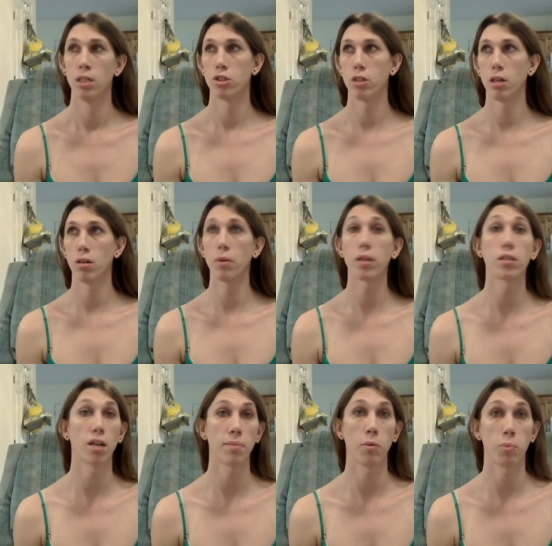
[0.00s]
So I want to
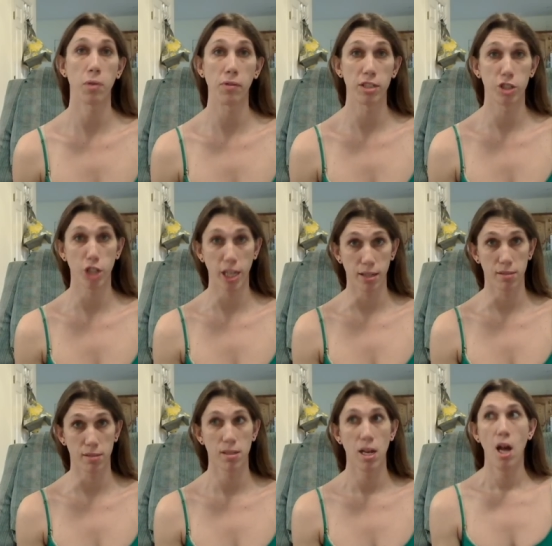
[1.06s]
talk about what privilege
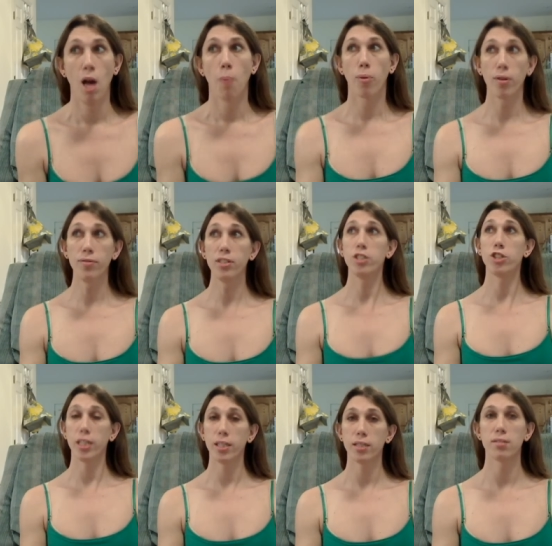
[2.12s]
is. Privilege
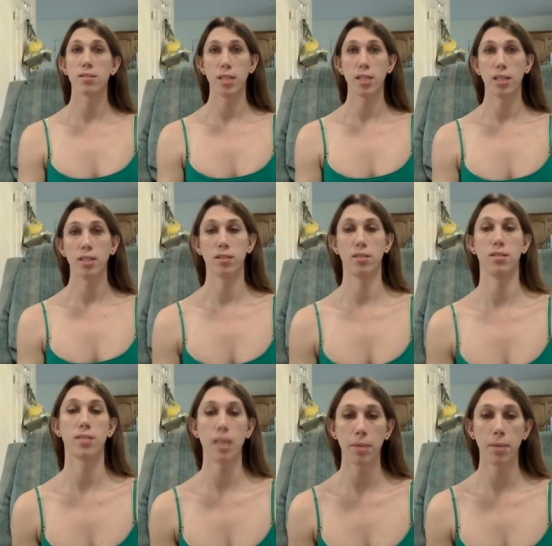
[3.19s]
is the
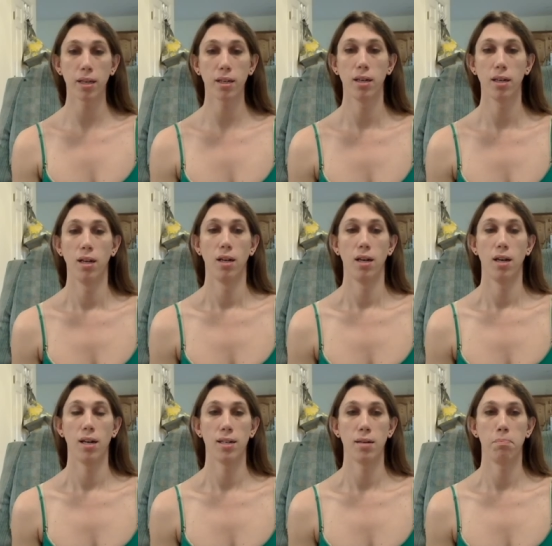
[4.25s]
systemic
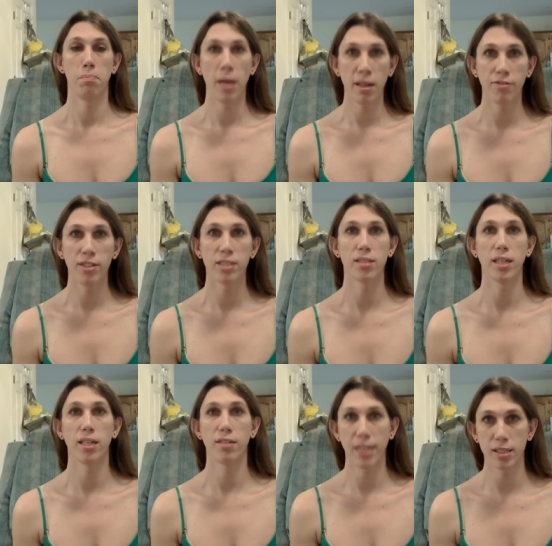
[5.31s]
benefits
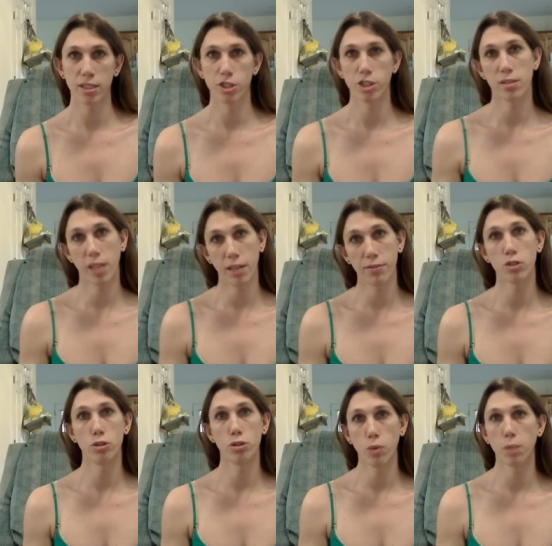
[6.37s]
and advantages given
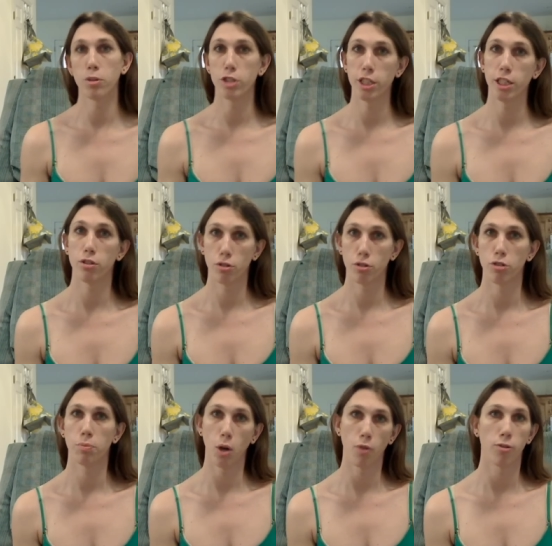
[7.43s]
to one particular
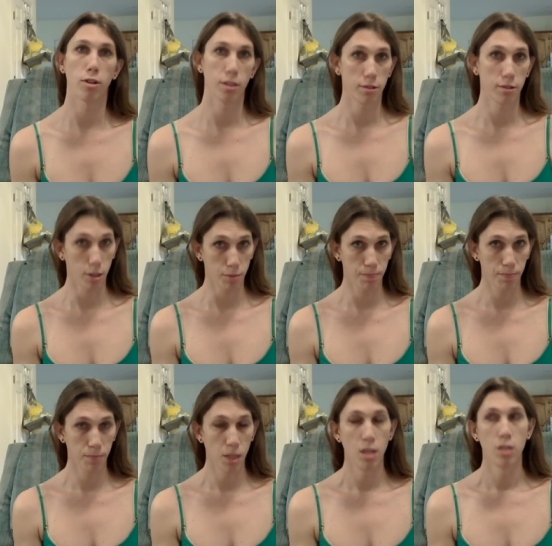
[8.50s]
group over another group.
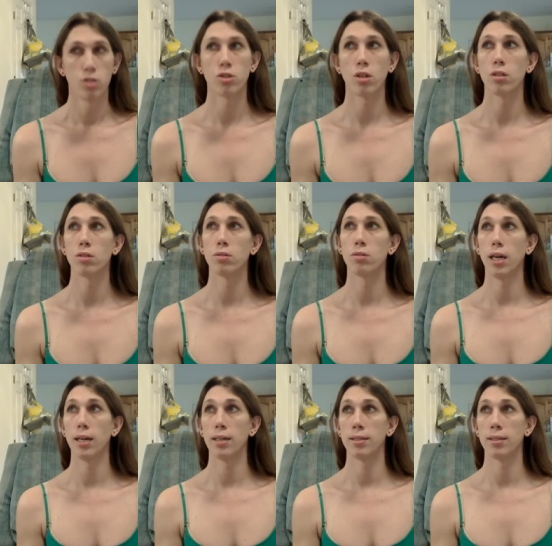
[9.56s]
So